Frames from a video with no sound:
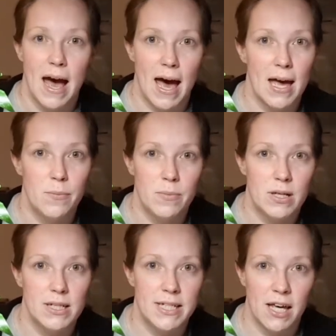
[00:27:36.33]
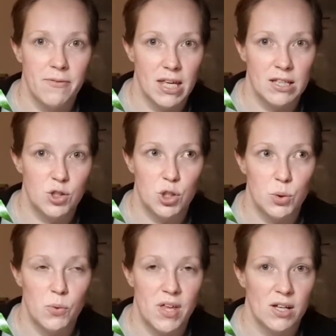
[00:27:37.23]
I'm diving
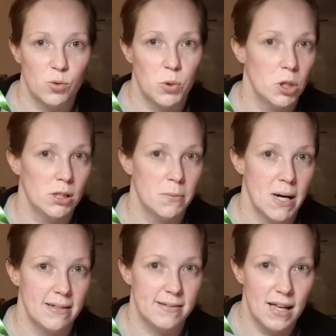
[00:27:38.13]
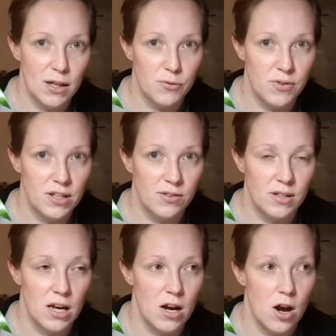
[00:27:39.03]
into that world myself this
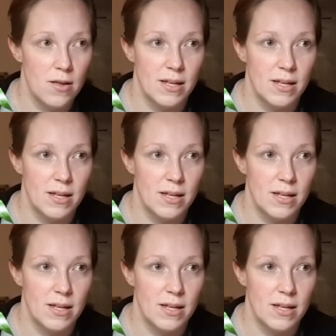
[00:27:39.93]
year.